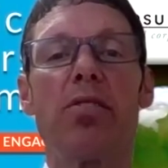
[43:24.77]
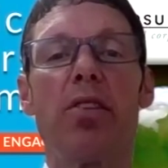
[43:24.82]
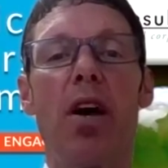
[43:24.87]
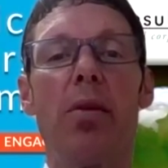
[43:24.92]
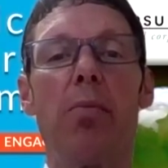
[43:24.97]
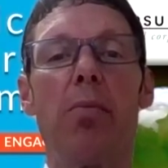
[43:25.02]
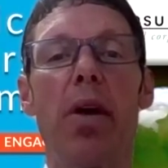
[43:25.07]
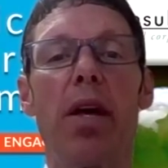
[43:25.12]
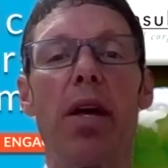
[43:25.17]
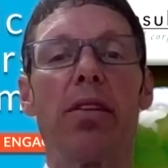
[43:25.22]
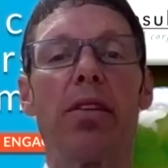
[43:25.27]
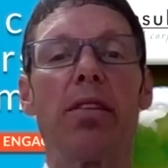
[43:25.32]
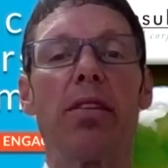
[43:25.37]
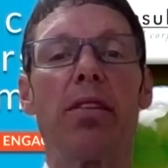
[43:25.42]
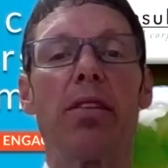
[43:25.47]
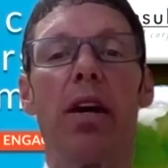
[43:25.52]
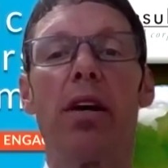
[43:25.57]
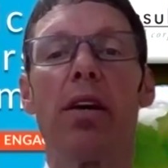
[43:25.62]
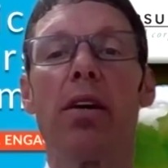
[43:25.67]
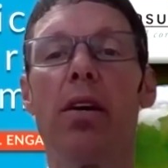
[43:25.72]
I'm at
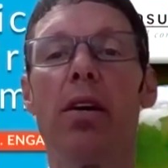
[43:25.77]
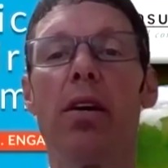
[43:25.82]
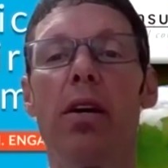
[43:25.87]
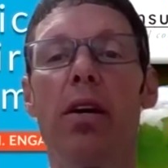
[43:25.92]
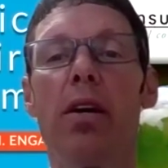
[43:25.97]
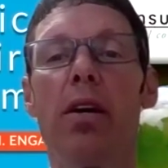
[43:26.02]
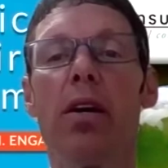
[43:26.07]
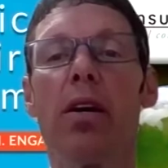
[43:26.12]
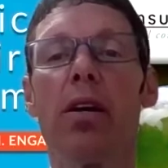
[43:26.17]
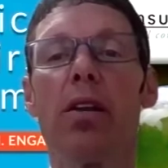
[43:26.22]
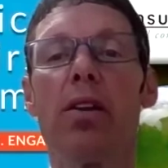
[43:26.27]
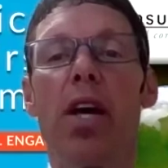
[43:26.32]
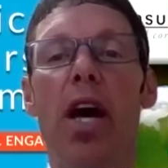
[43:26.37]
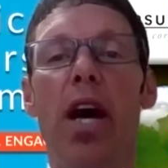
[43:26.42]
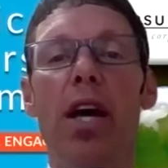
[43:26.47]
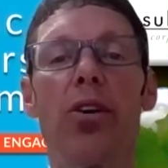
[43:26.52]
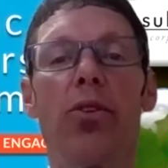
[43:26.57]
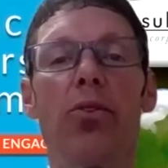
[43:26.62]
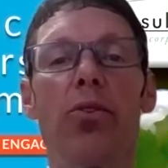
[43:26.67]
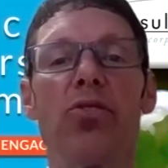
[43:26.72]

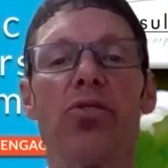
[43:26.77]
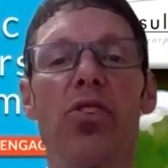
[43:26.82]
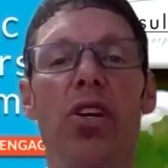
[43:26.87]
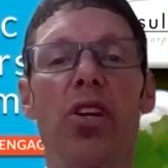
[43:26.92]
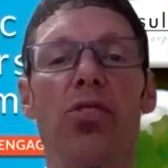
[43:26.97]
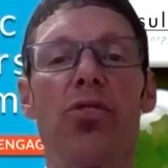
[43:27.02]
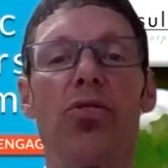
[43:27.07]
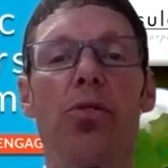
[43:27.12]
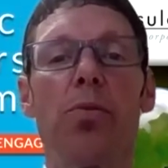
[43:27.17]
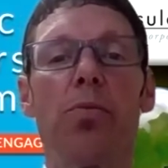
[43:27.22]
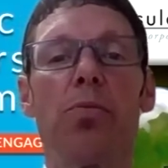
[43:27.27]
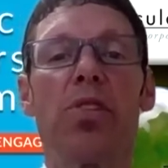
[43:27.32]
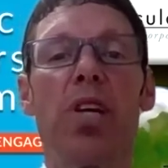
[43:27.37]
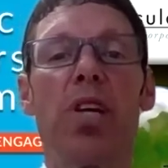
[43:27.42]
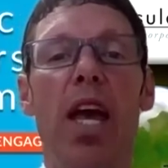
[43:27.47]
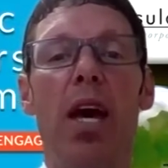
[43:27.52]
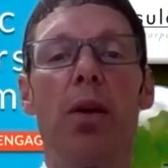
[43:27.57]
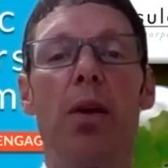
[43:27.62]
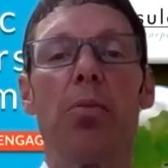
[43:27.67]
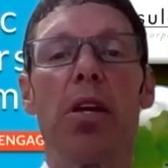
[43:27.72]
906 from
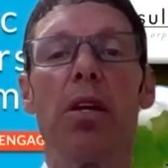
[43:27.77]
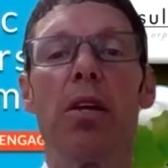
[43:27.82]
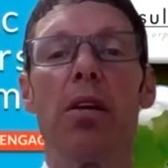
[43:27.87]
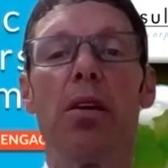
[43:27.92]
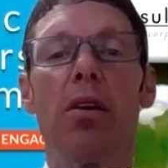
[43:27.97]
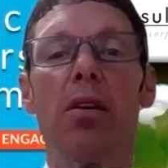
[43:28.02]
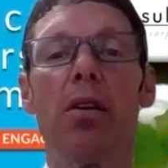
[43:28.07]
Tammy.